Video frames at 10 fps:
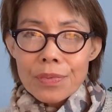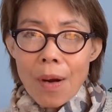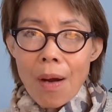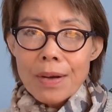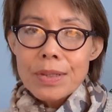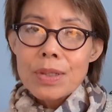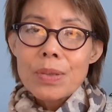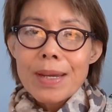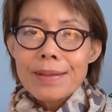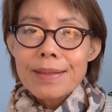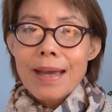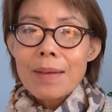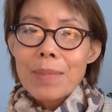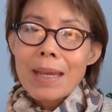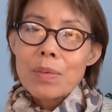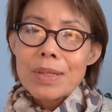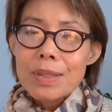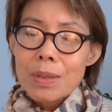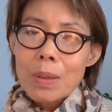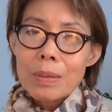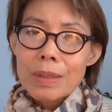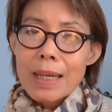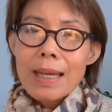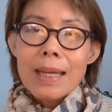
wrongdoings that may result